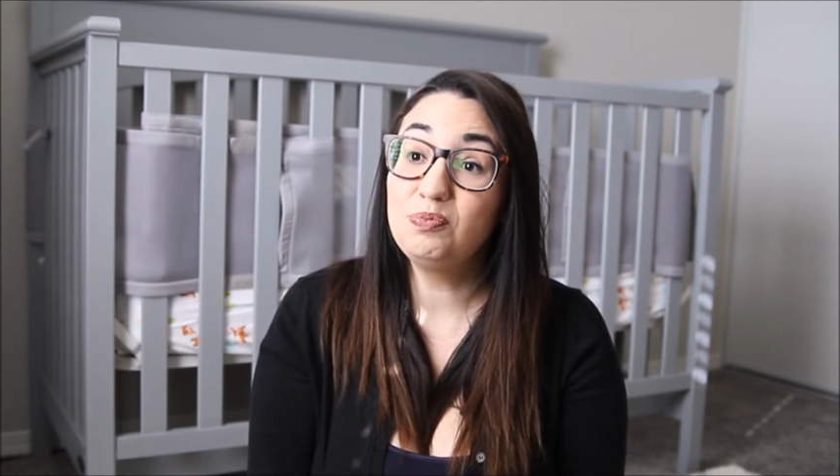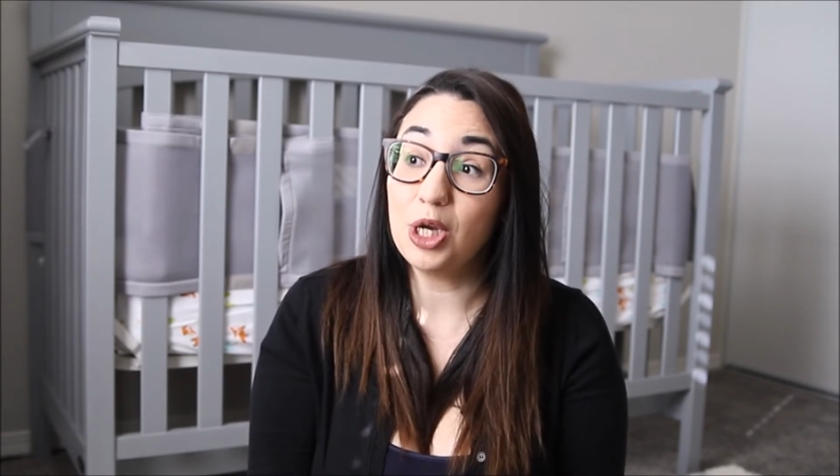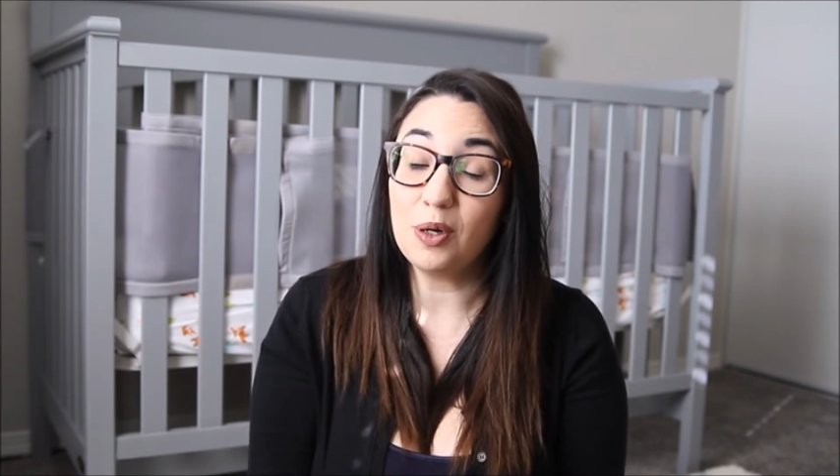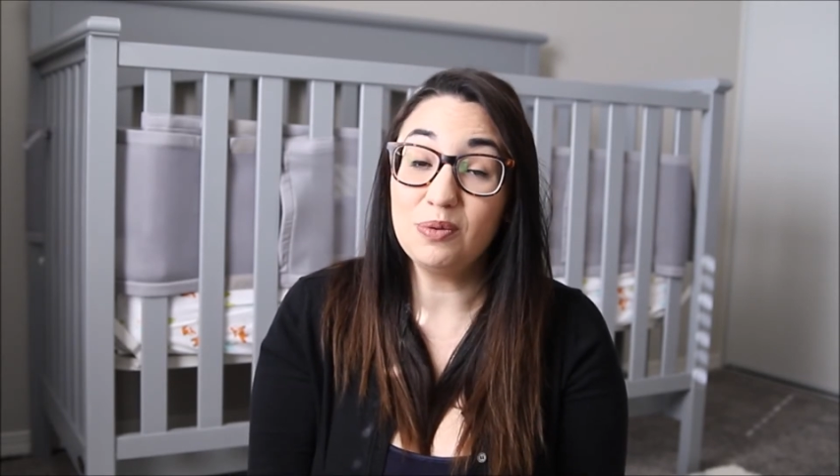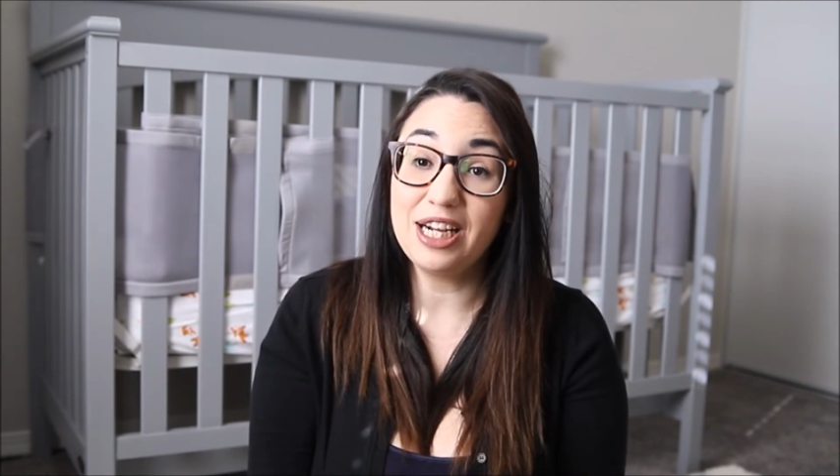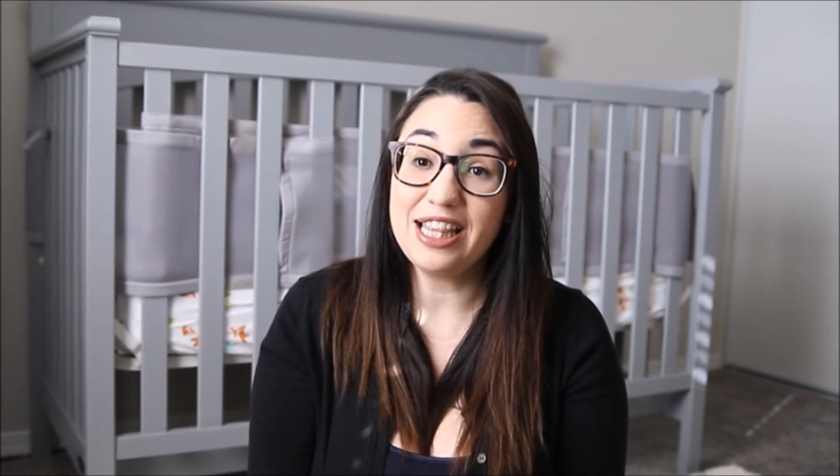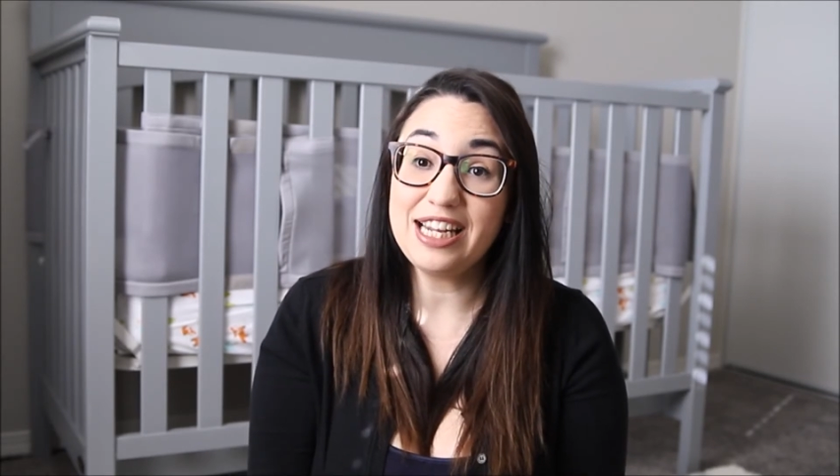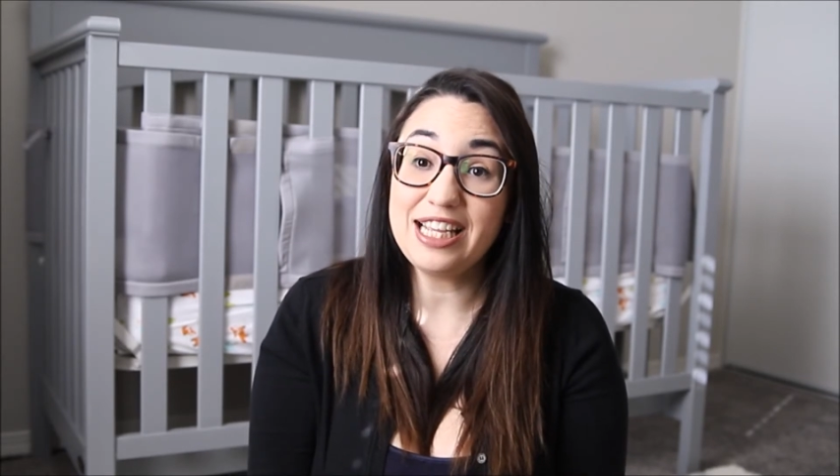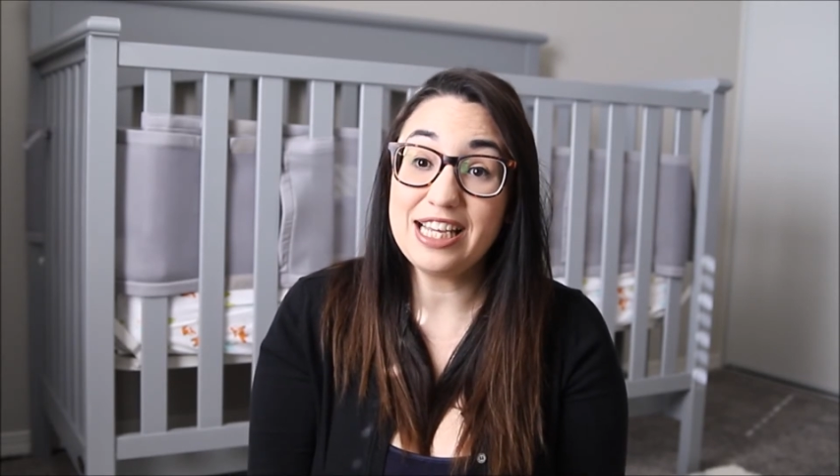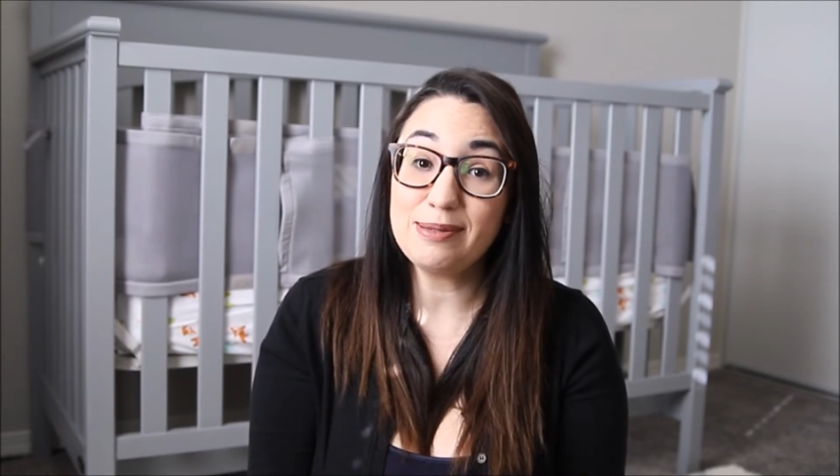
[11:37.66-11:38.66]
don't, and
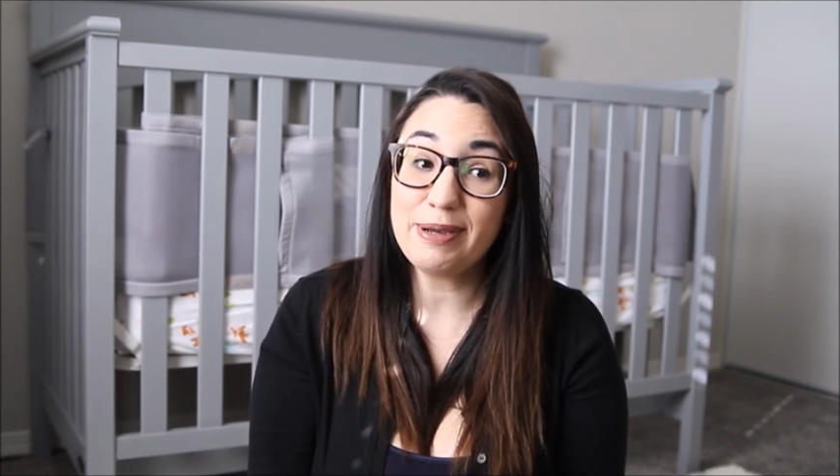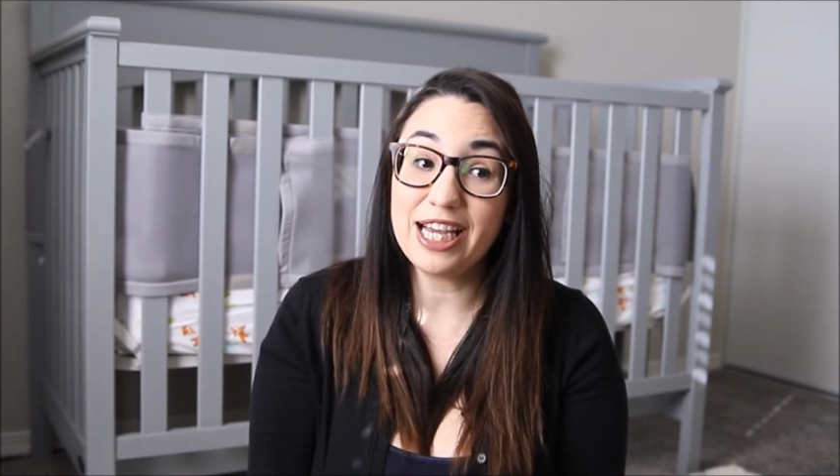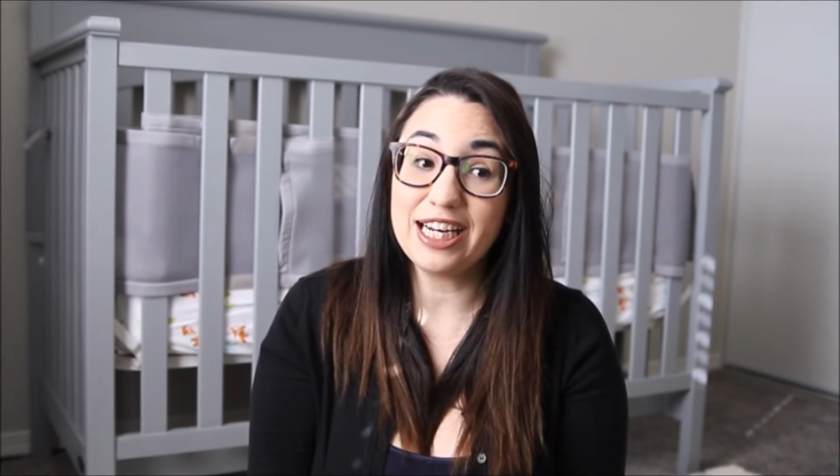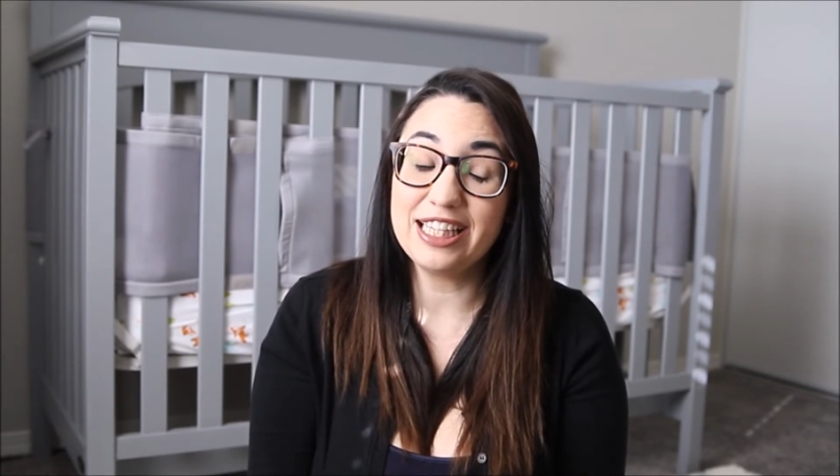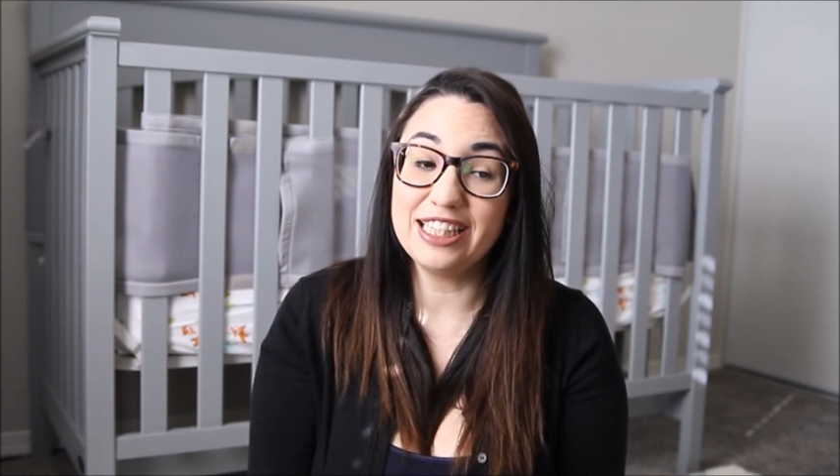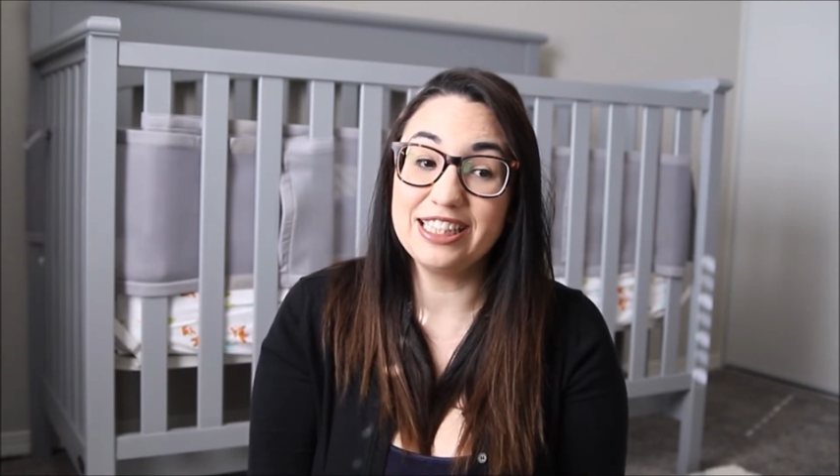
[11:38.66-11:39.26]
then he gets mad and